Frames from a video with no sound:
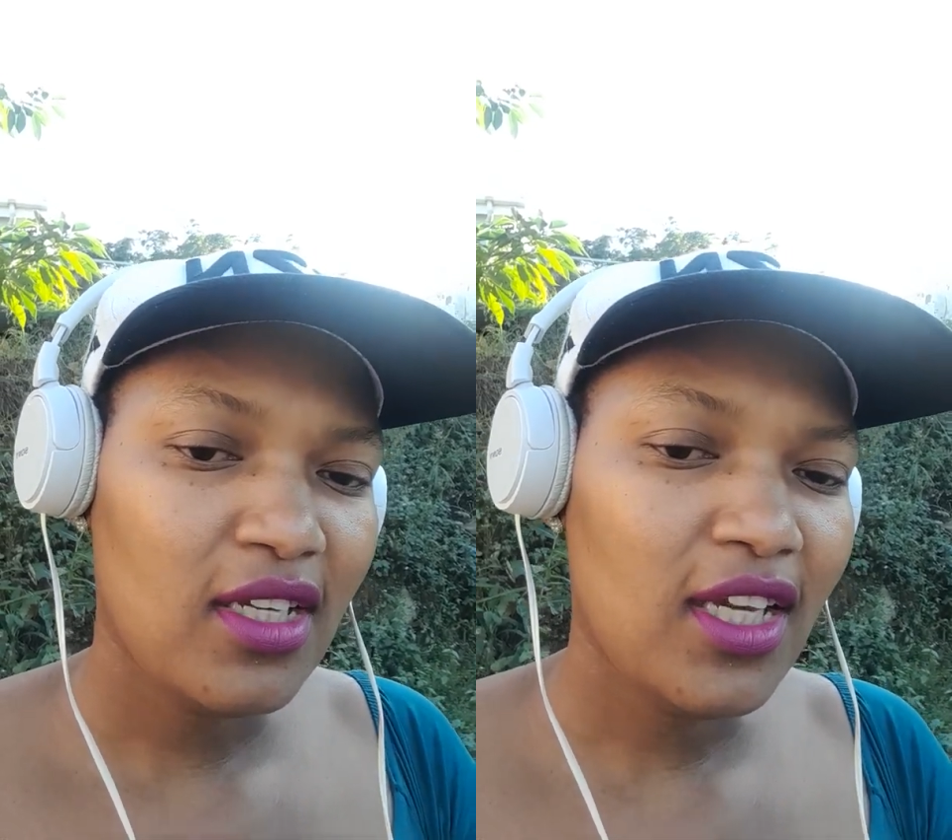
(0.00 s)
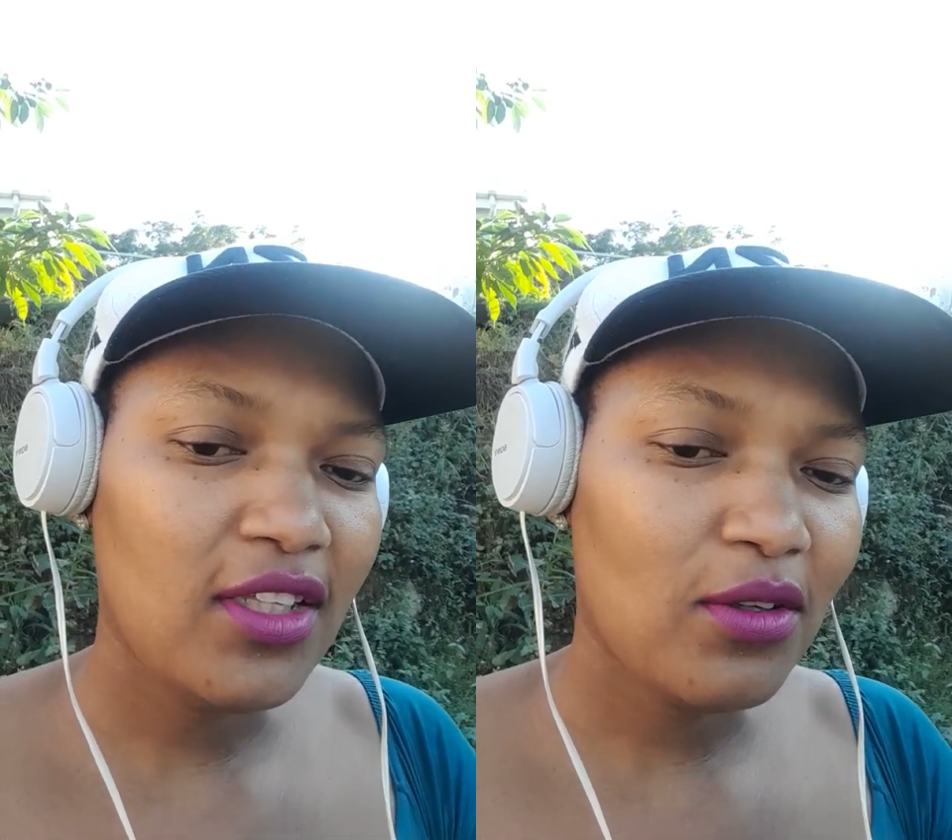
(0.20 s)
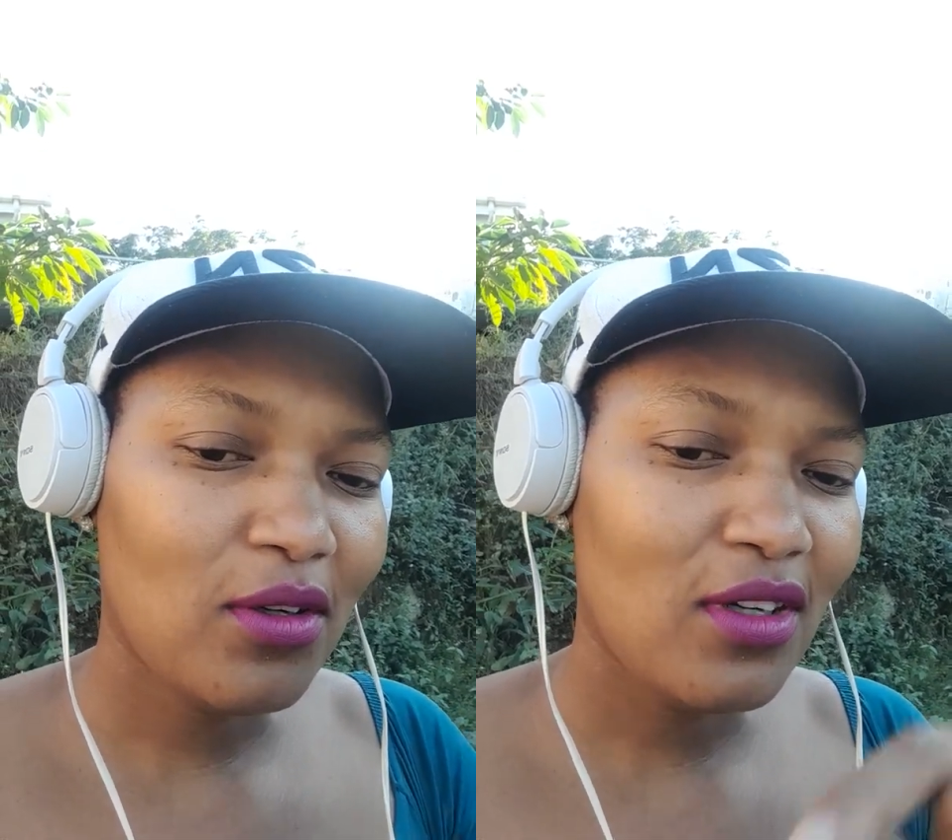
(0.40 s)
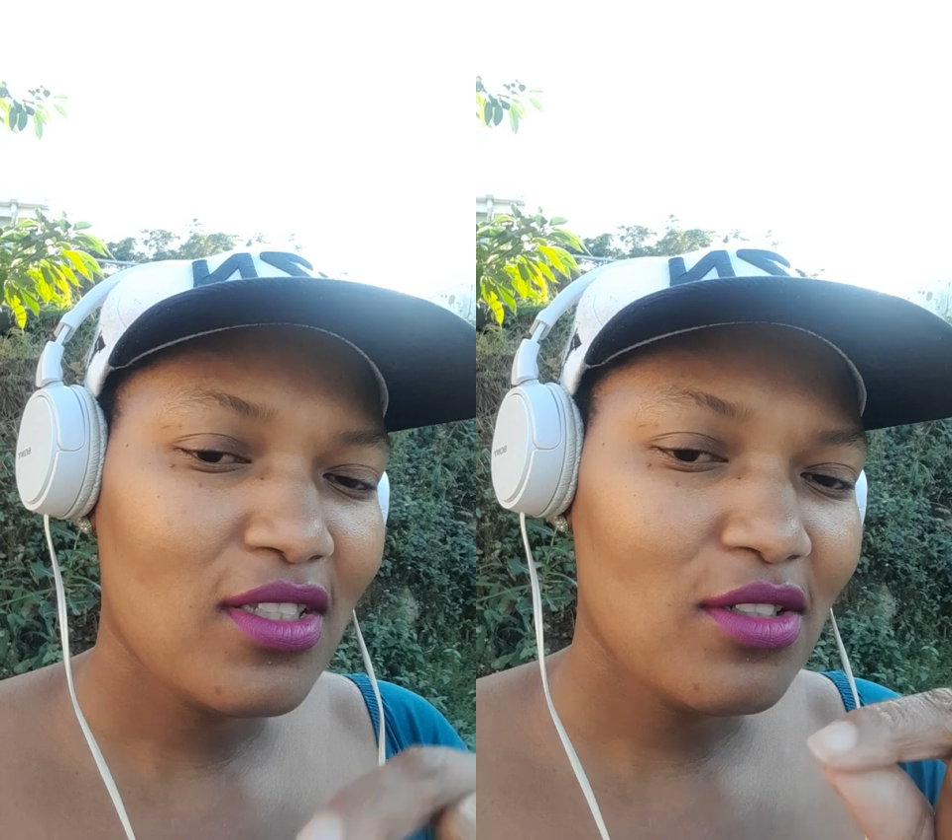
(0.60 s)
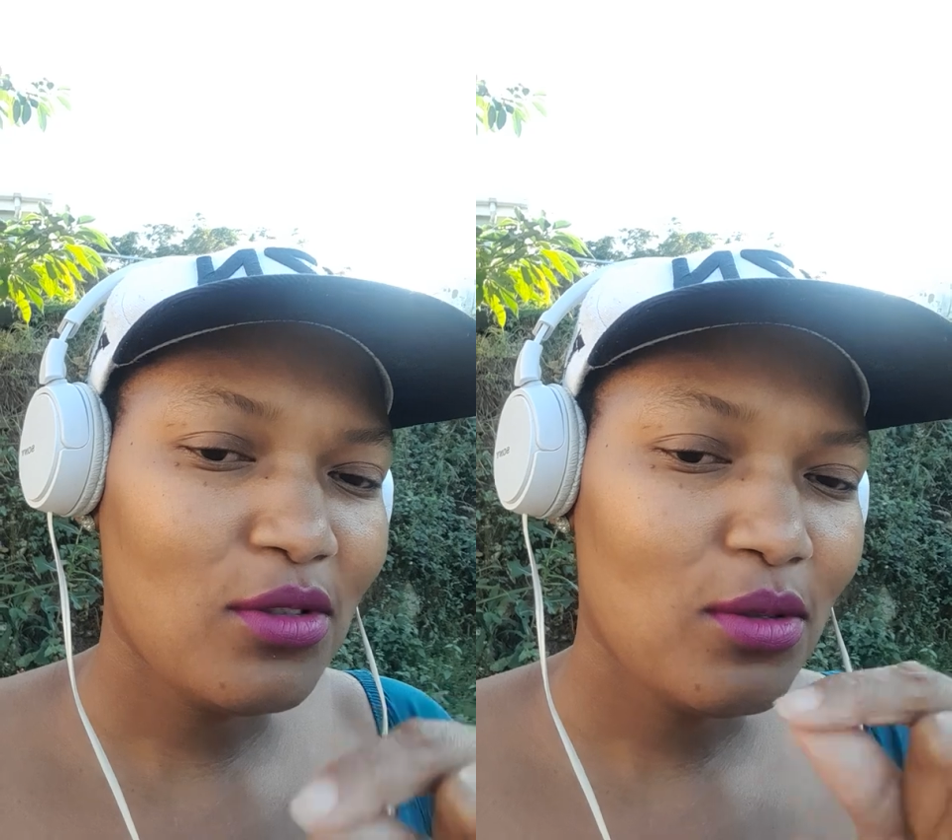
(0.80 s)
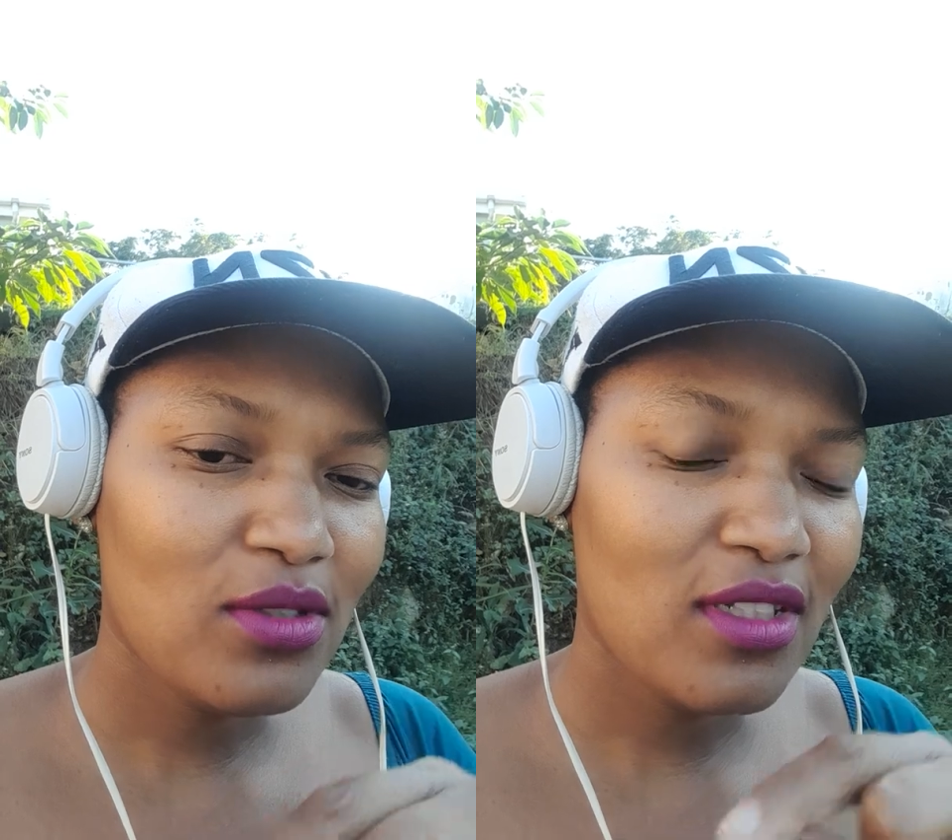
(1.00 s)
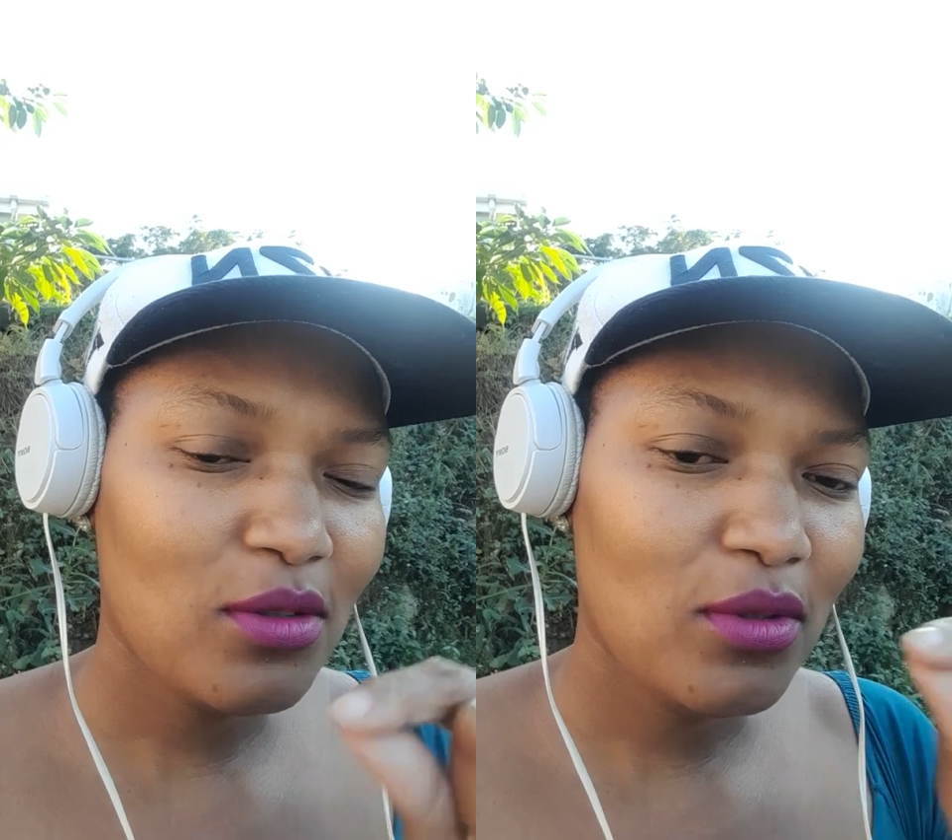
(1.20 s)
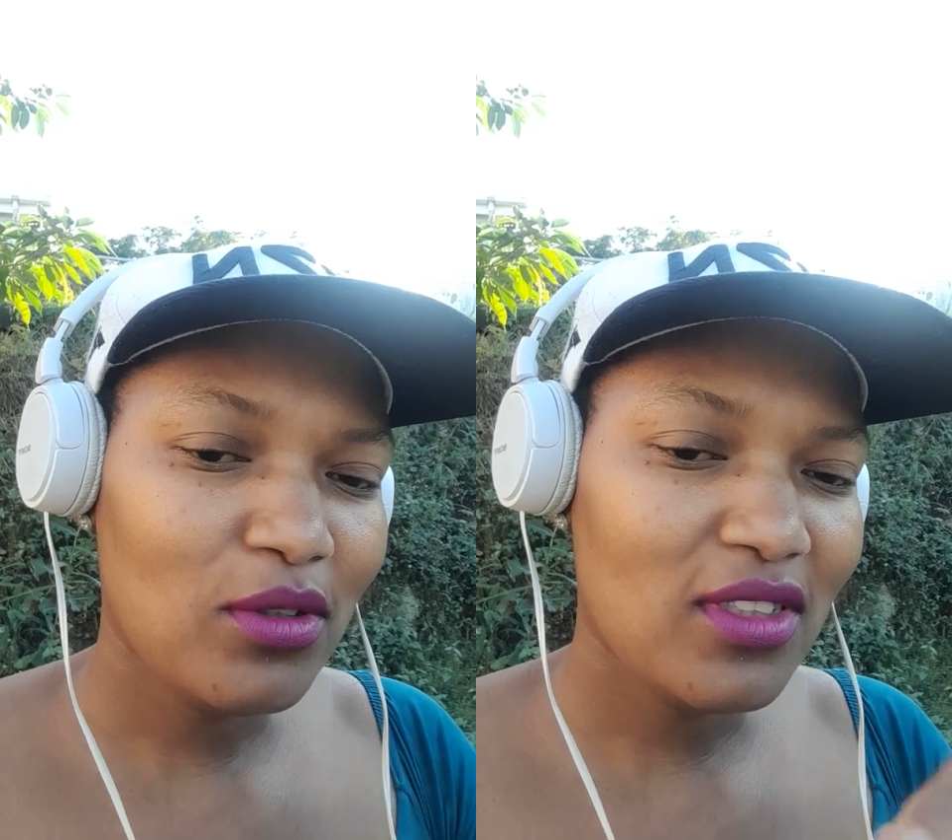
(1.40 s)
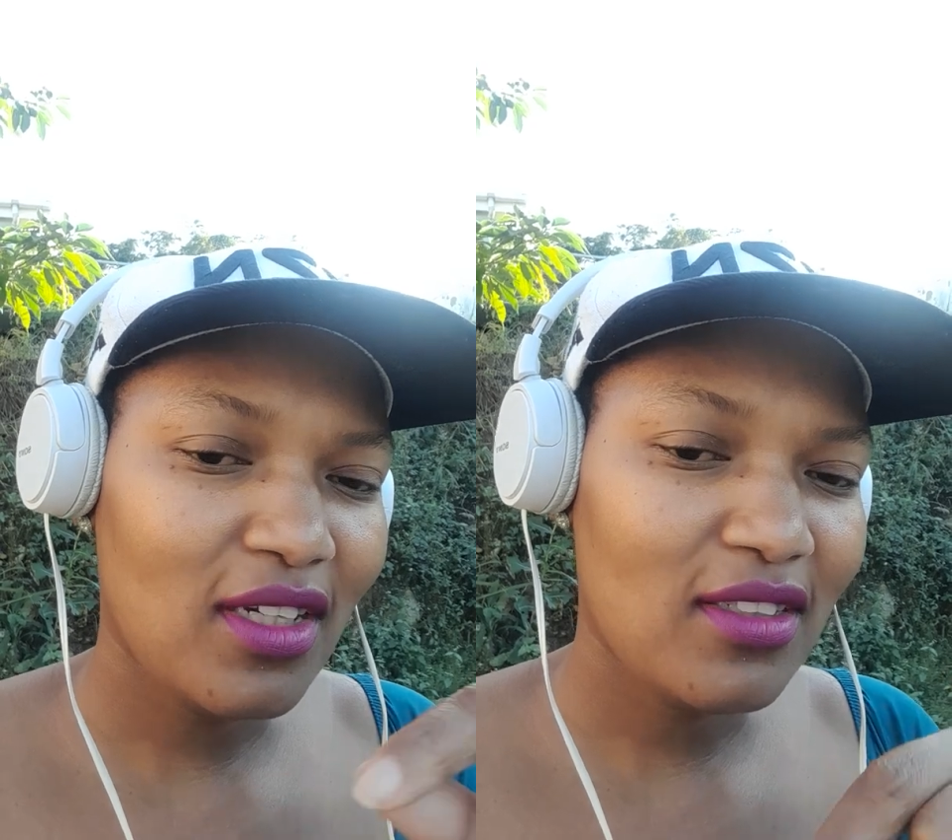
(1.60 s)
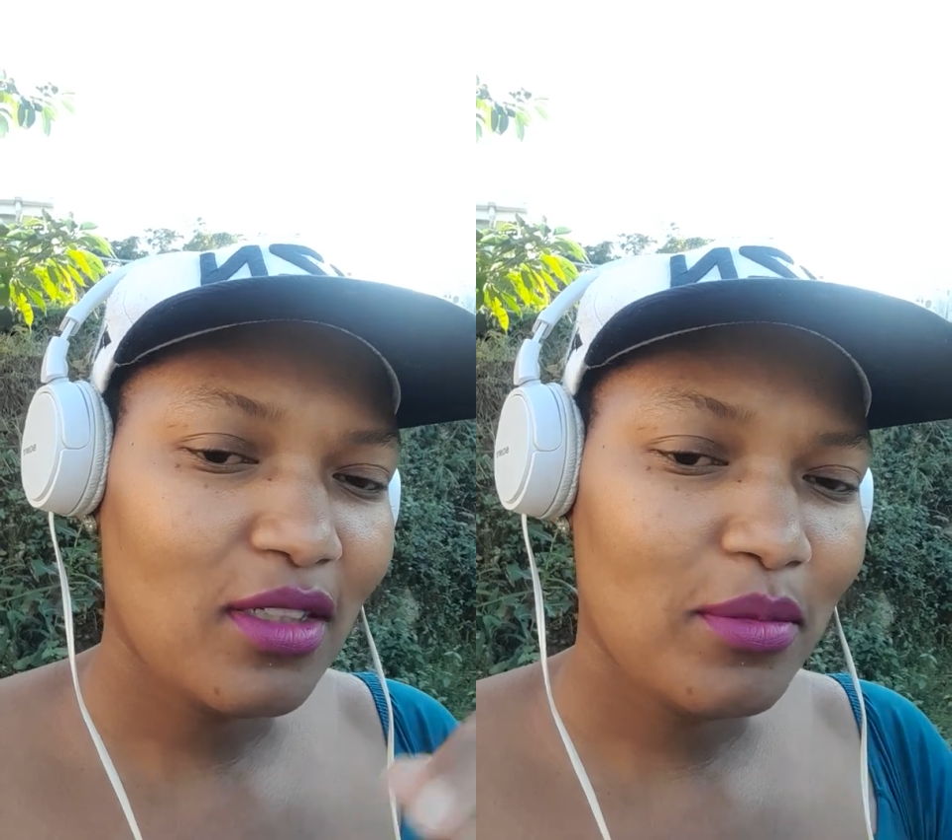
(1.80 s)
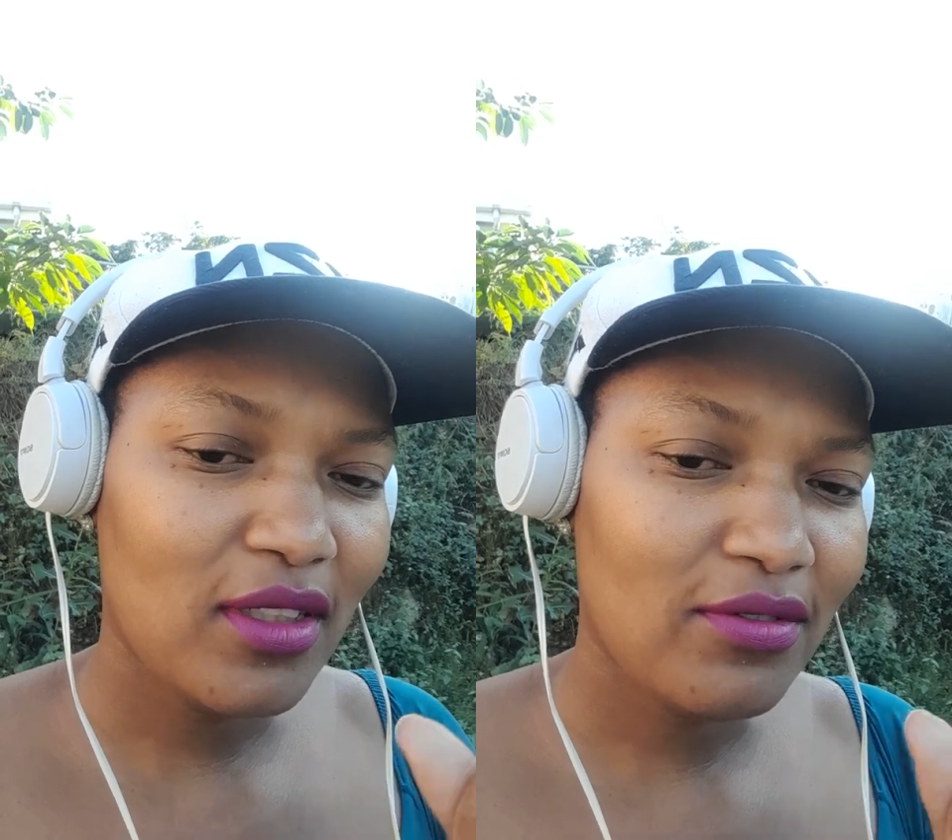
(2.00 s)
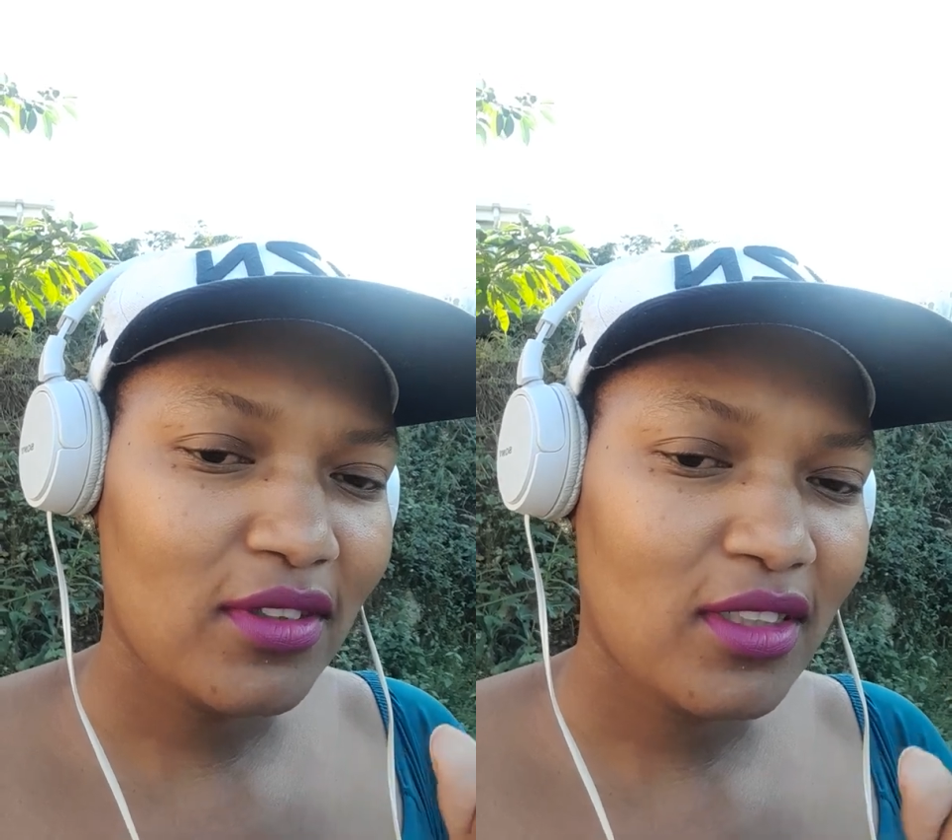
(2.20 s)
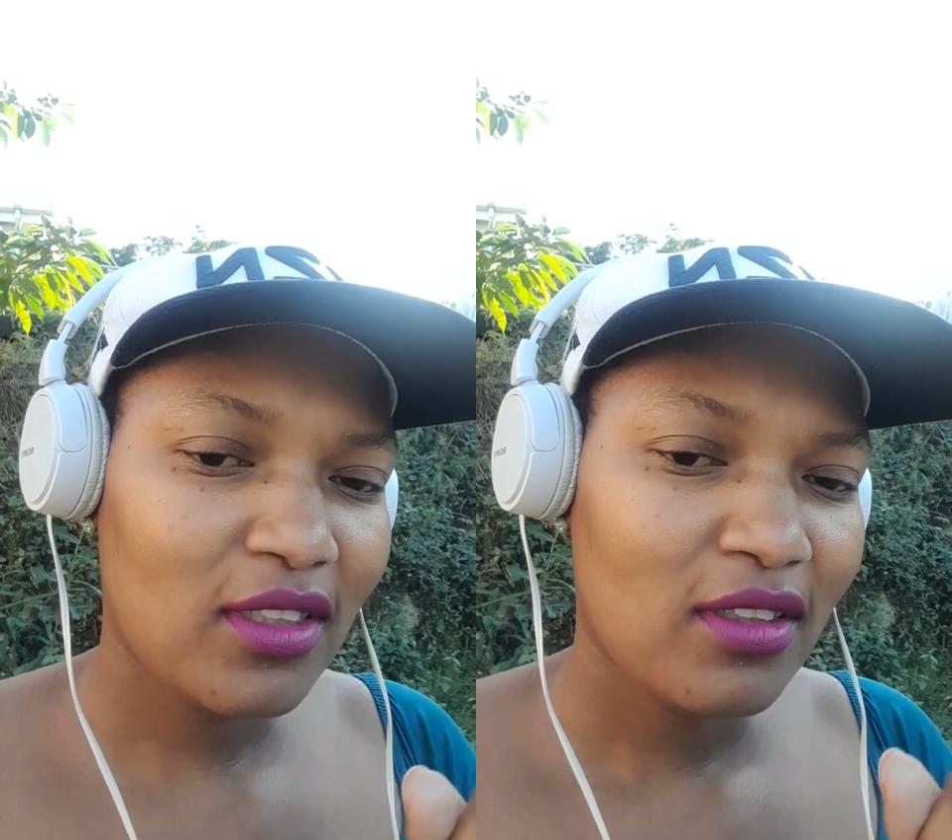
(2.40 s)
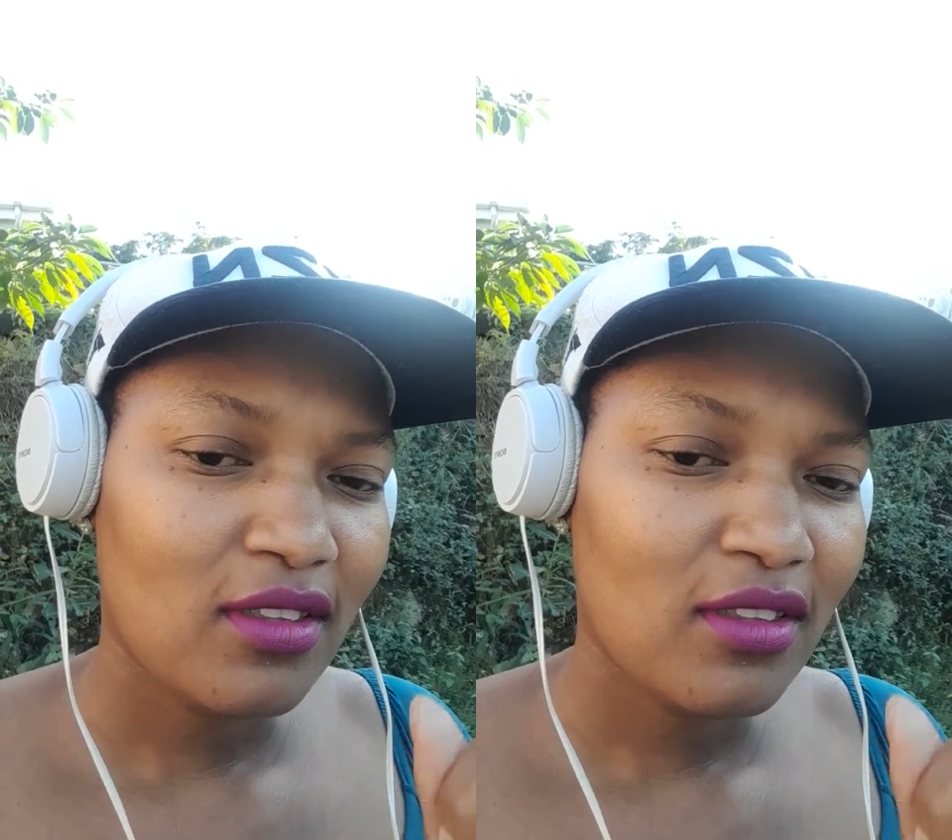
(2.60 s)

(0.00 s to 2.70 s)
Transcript: and your cousin knows that when you die they'll benefit.